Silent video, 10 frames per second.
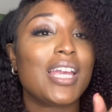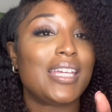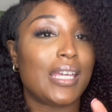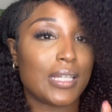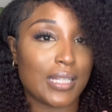
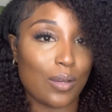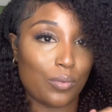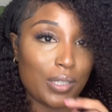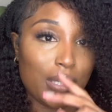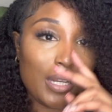Yes, I
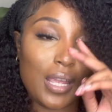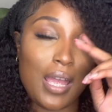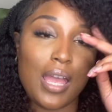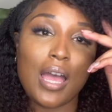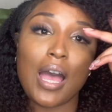would.
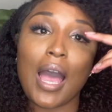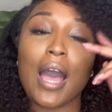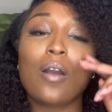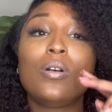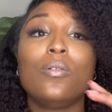
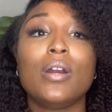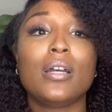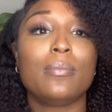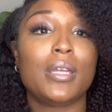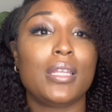I would
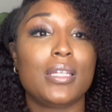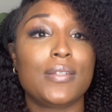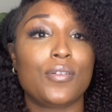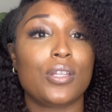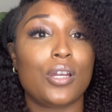recommend this
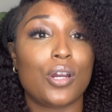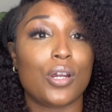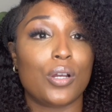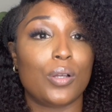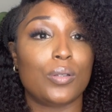for the
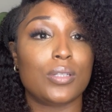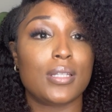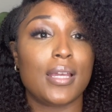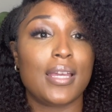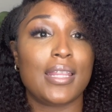girls
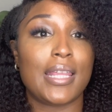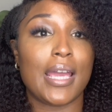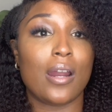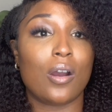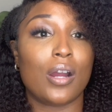
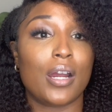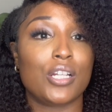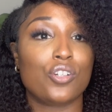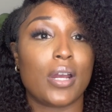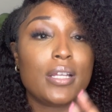that are
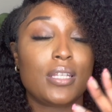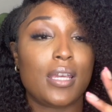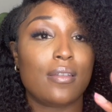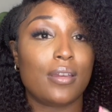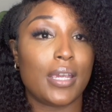trying to
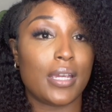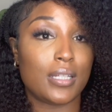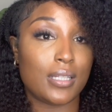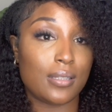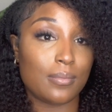give their
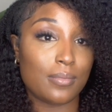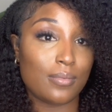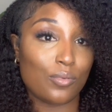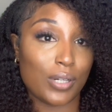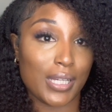edges some
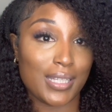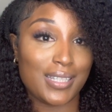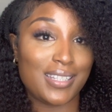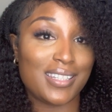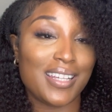
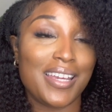rest